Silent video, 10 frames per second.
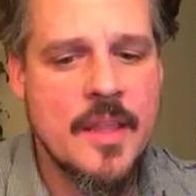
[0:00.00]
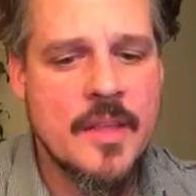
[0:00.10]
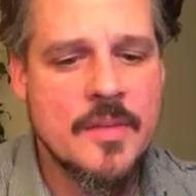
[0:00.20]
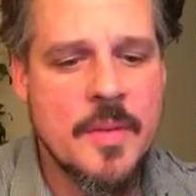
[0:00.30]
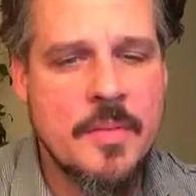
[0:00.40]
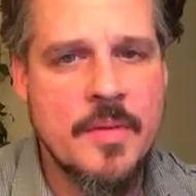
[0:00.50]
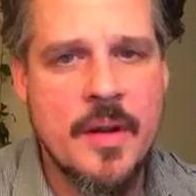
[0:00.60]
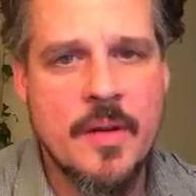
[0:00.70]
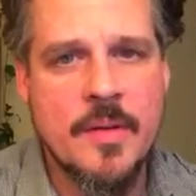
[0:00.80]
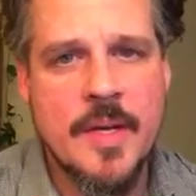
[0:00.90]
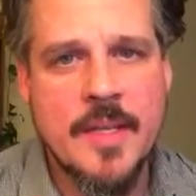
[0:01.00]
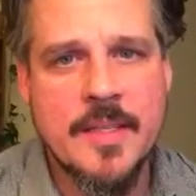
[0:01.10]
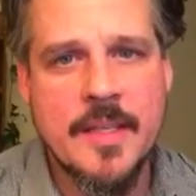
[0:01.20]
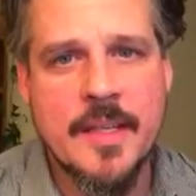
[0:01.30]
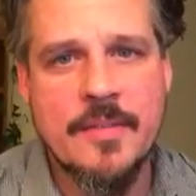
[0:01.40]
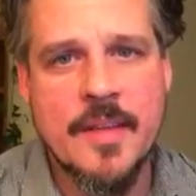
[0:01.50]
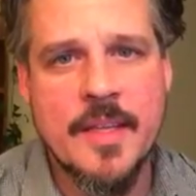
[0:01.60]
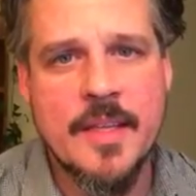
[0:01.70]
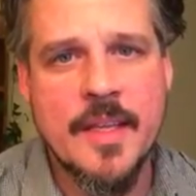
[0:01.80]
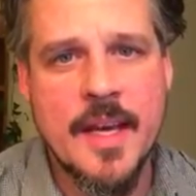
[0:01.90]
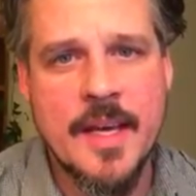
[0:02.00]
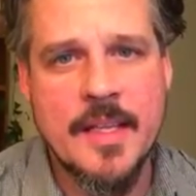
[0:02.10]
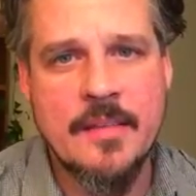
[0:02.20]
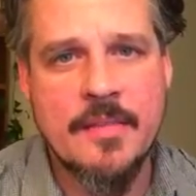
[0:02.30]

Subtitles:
those people are already significantly highly